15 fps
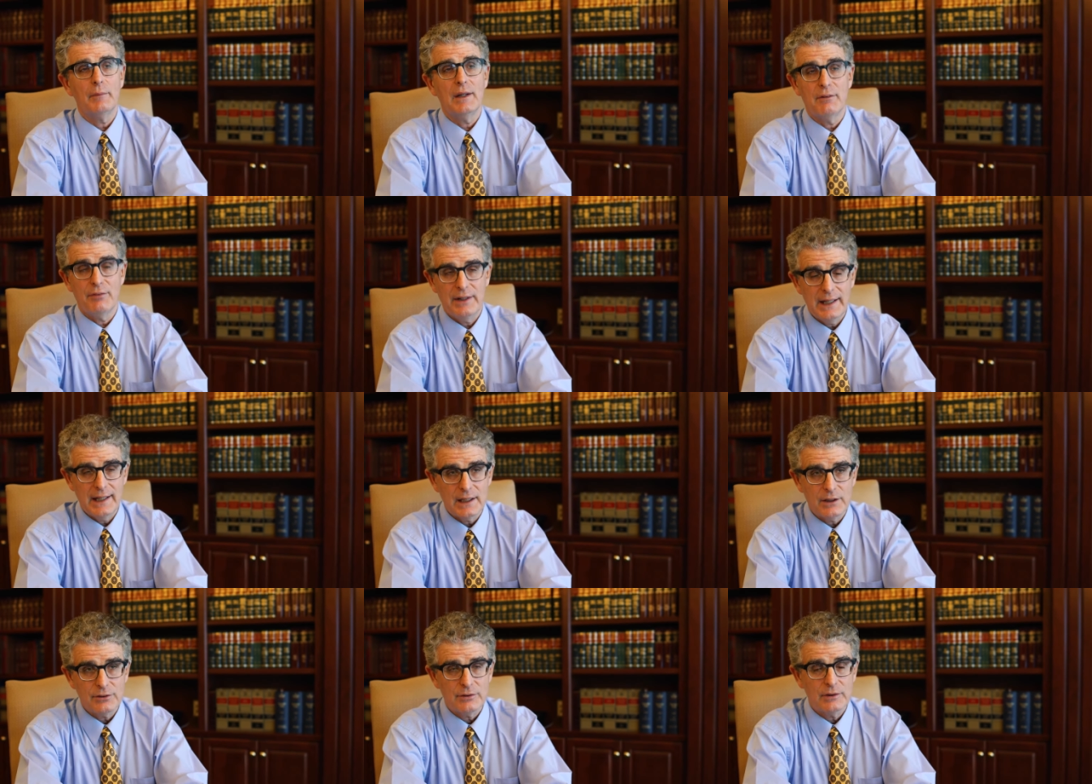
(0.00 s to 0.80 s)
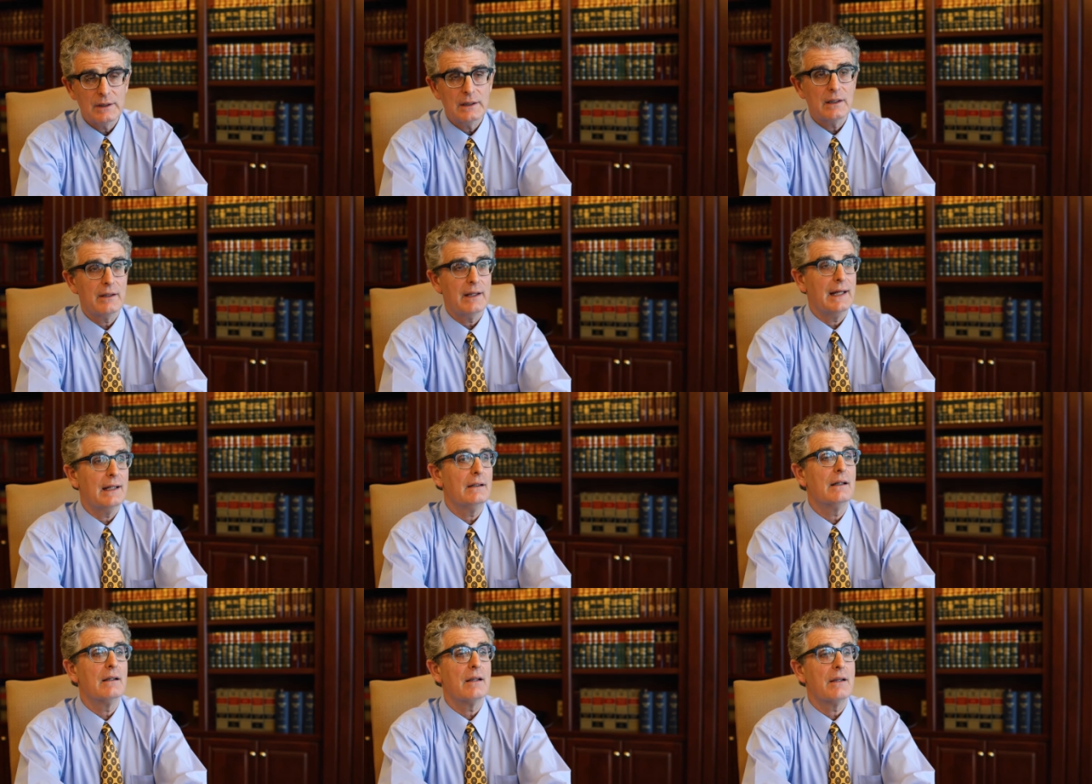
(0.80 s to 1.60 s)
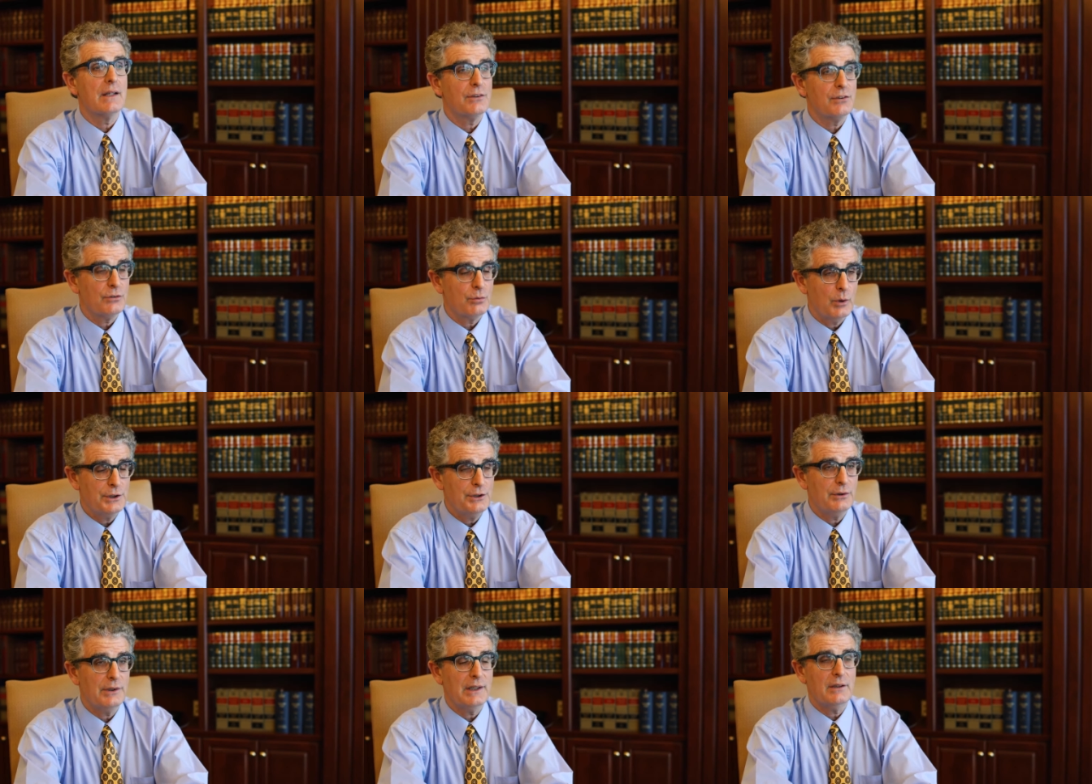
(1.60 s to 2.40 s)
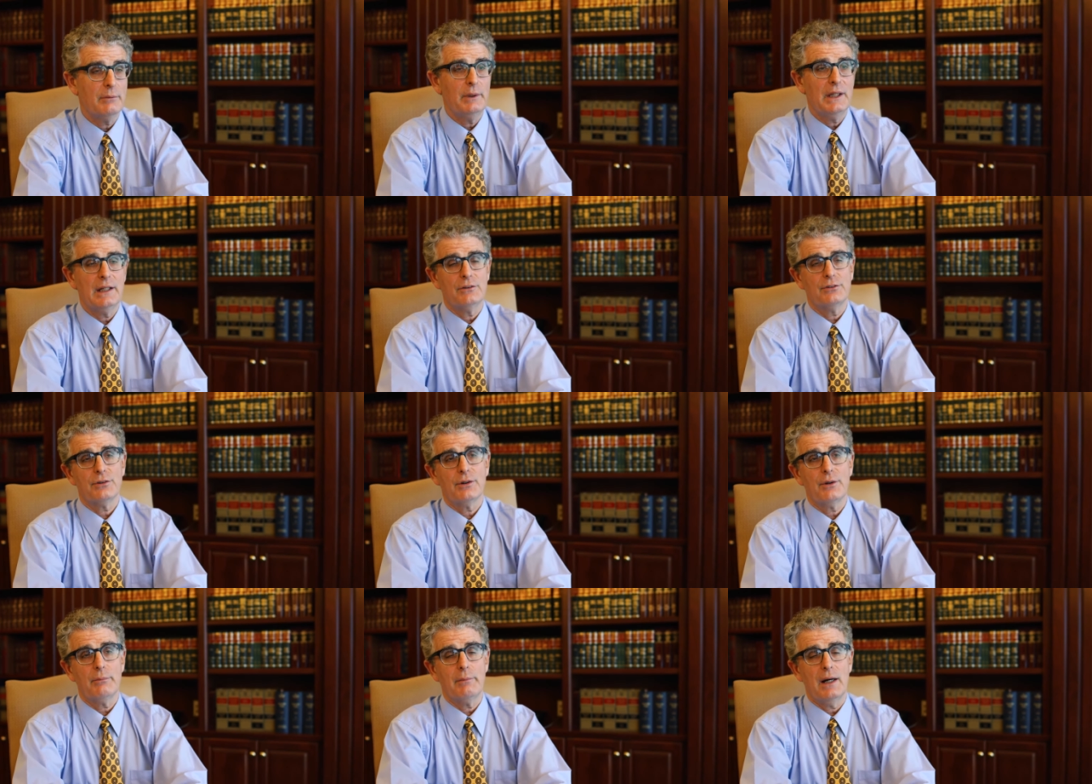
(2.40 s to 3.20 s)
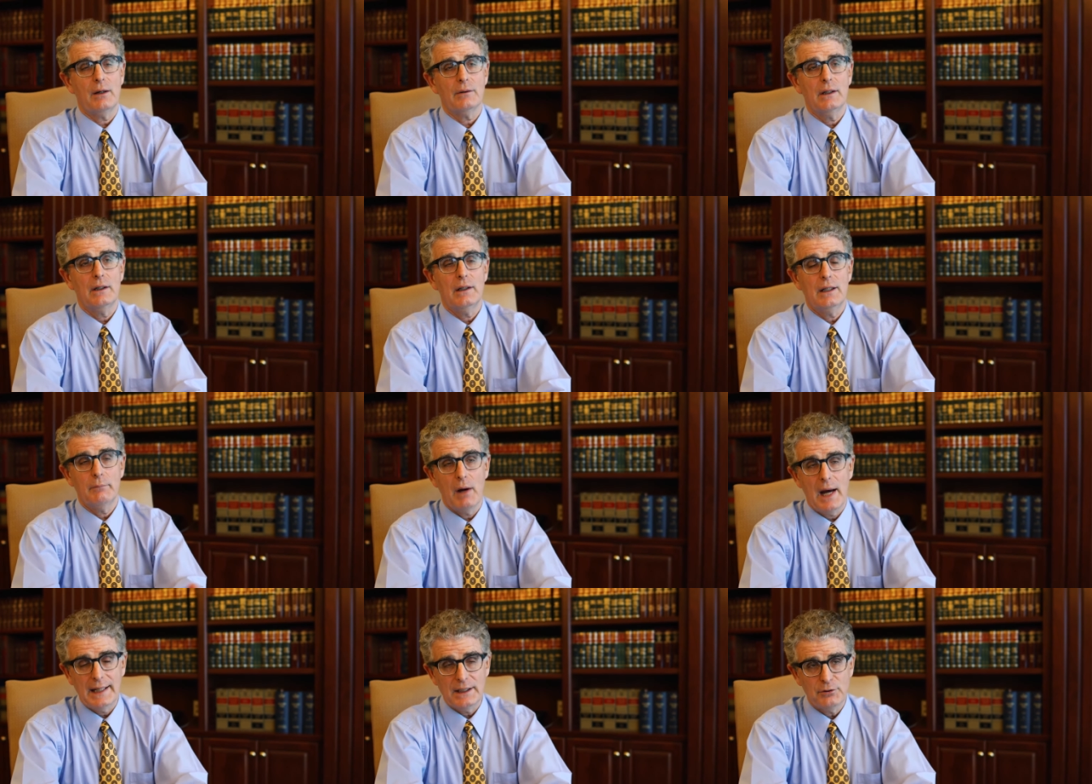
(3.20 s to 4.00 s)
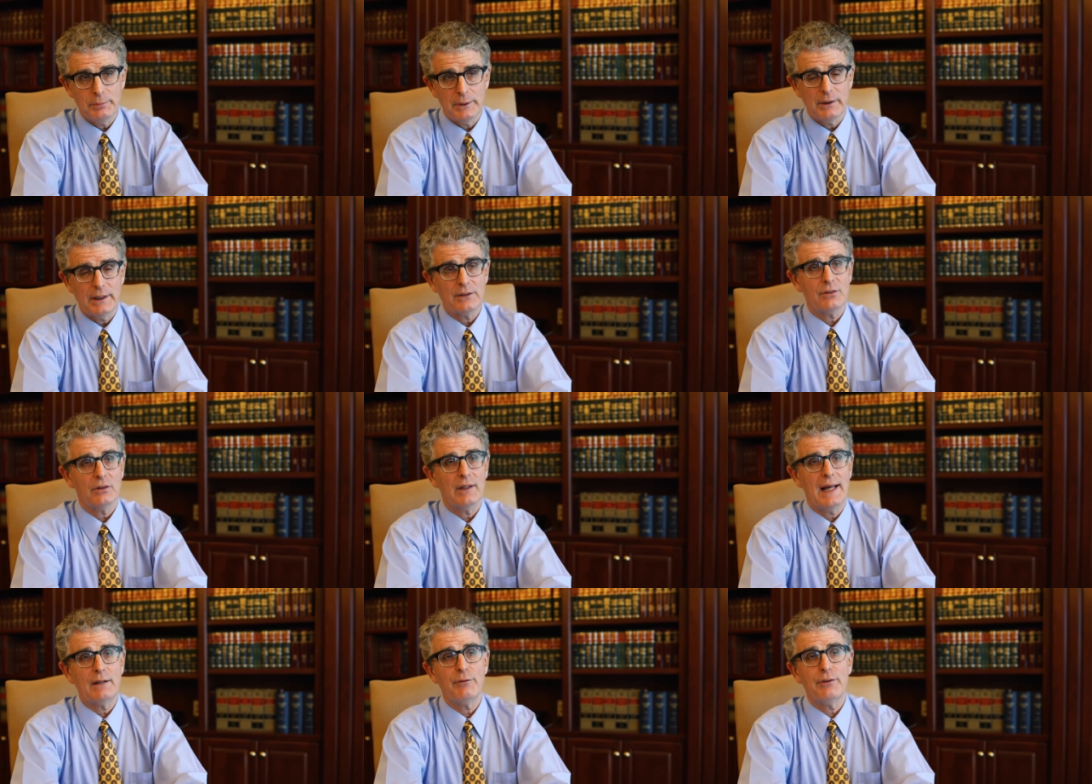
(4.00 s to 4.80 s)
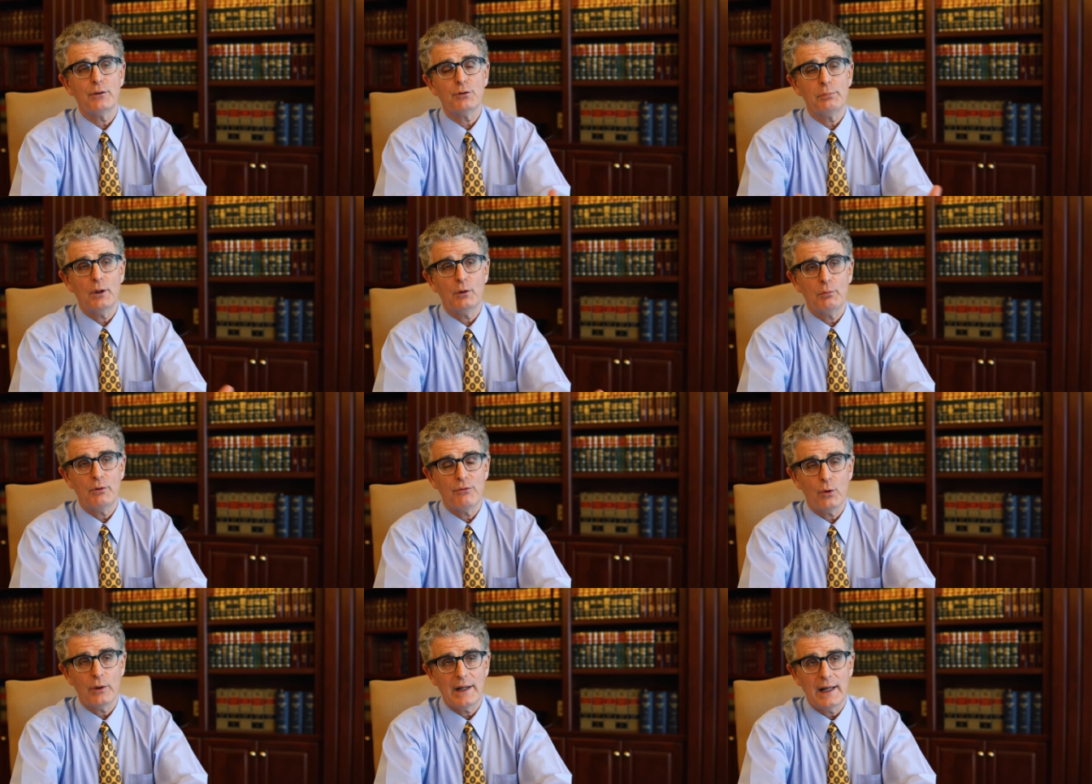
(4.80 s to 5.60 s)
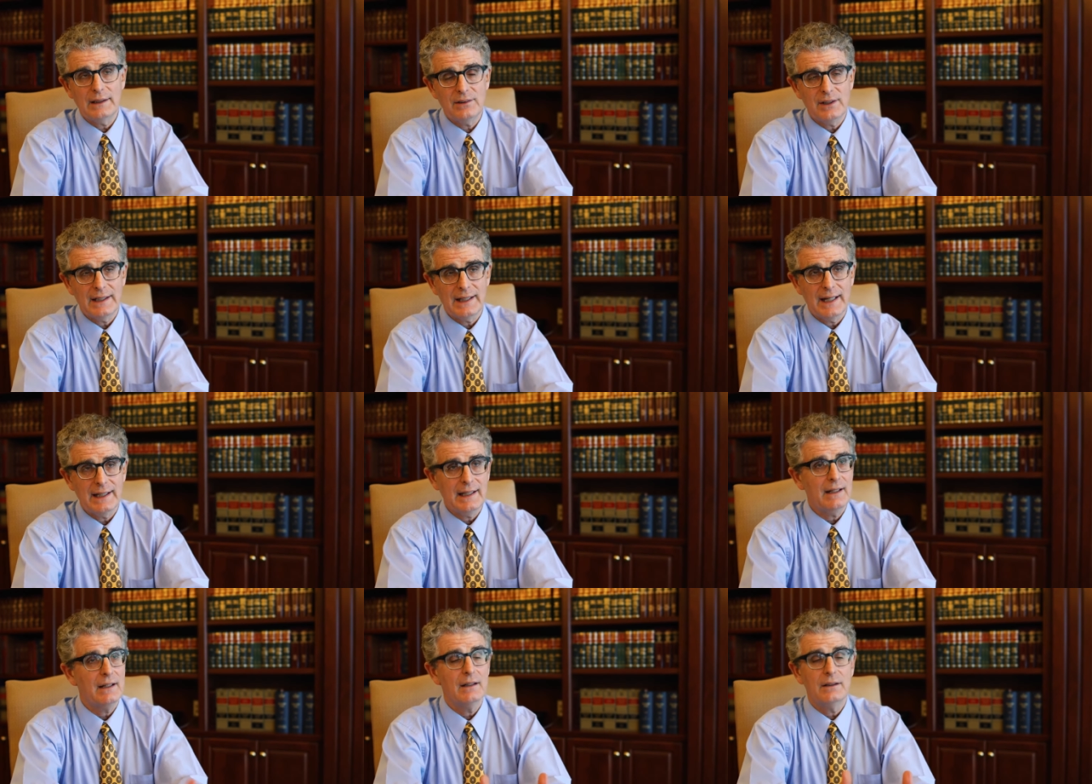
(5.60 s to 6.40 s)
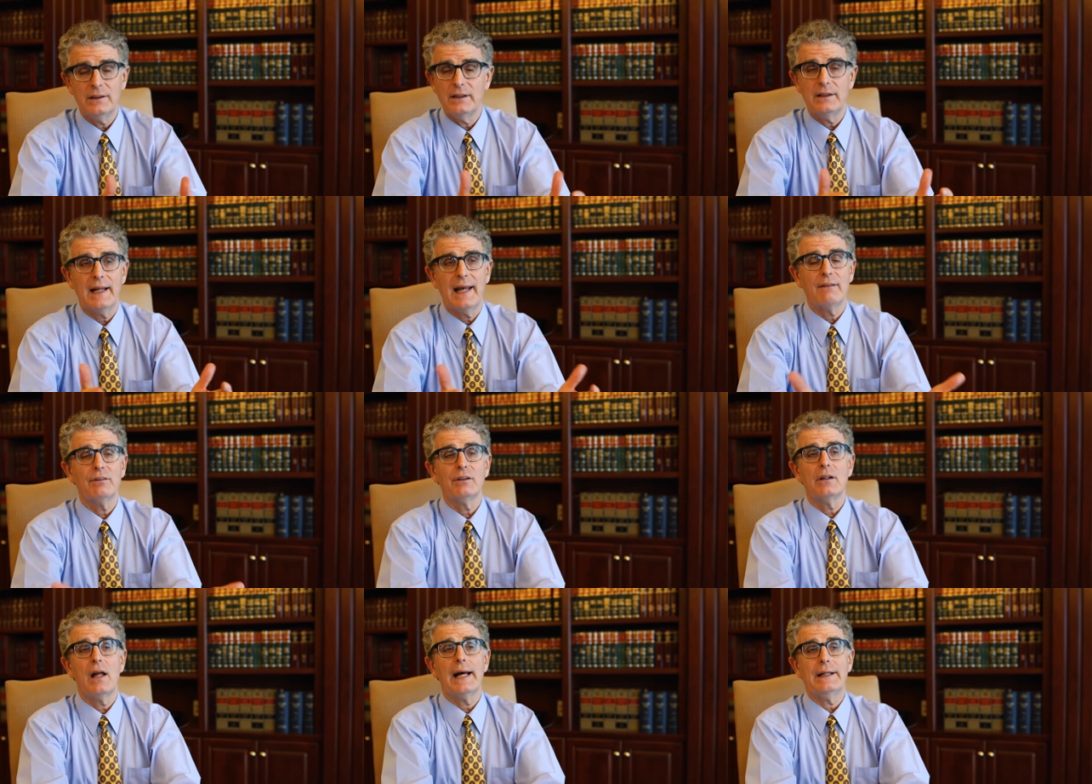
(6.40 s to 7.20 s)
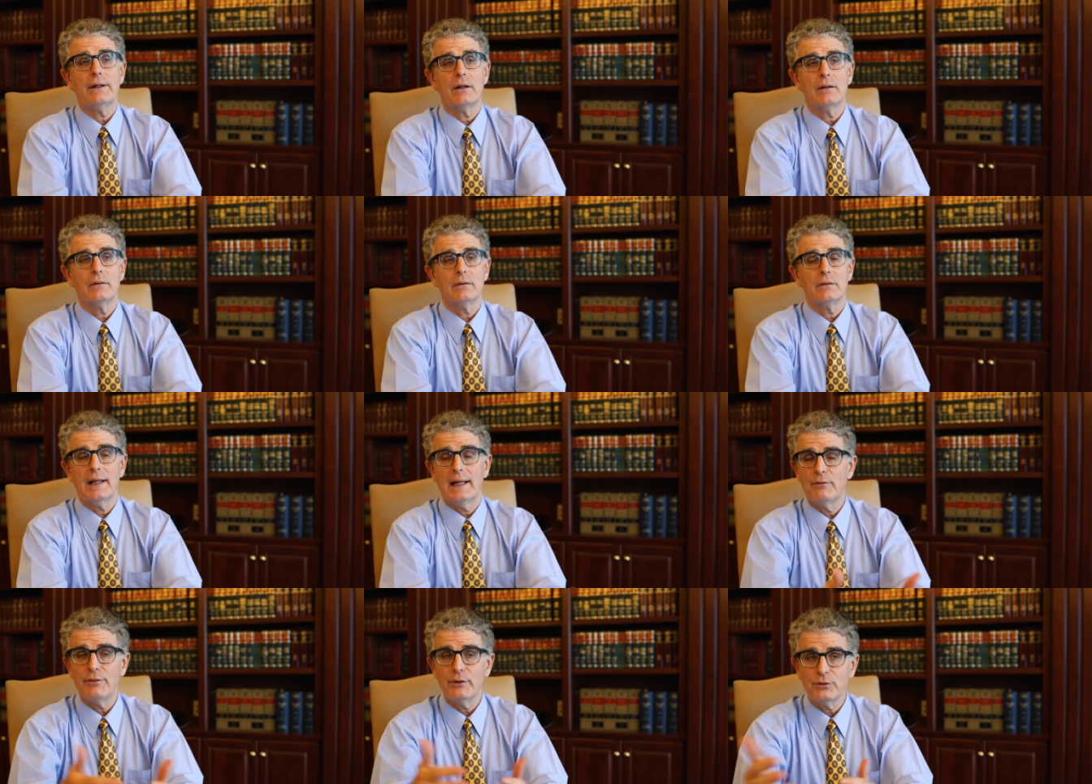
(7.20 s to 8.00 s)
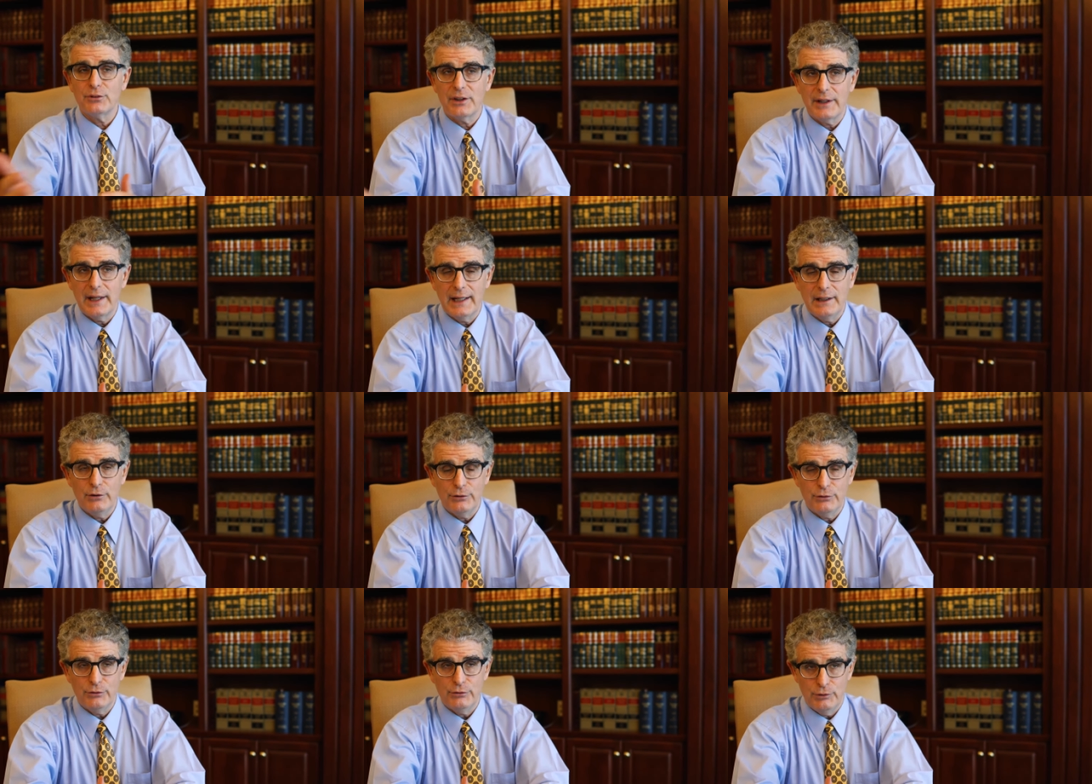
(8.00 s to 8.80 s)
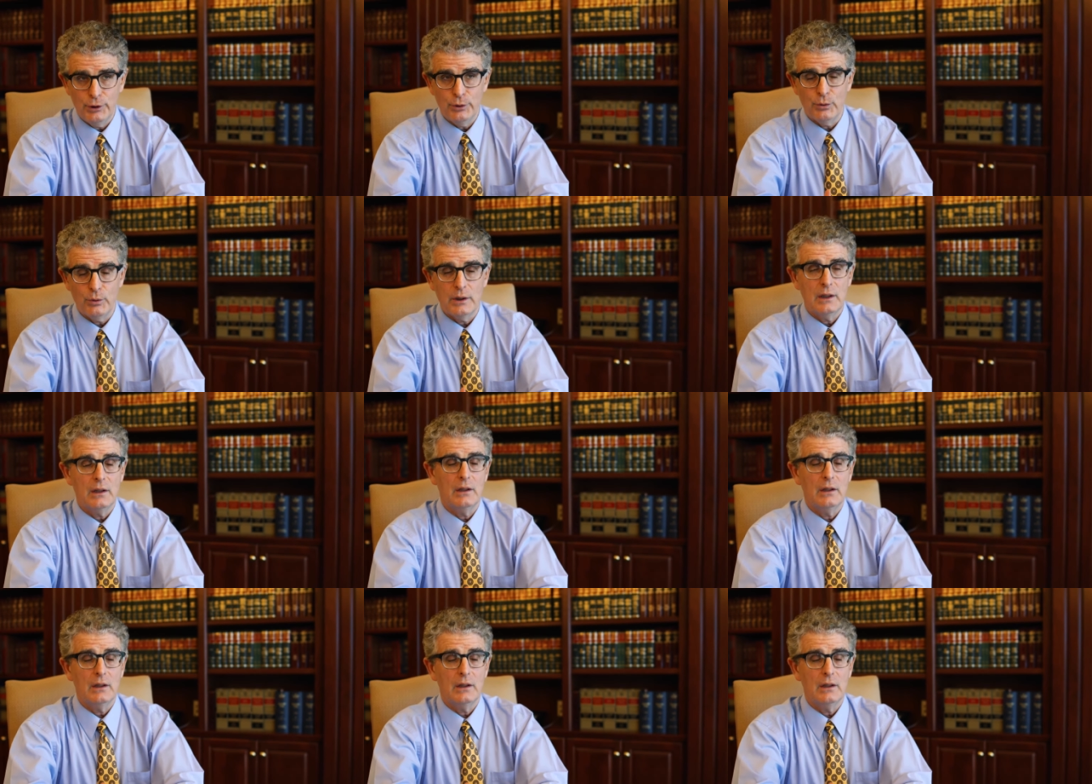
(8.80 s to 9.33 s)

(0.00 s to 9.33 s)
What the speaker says: If it is, then this is what you need to be concerned about. In my experience, landfills built before 1980 didn't have a liner. Landfills today do.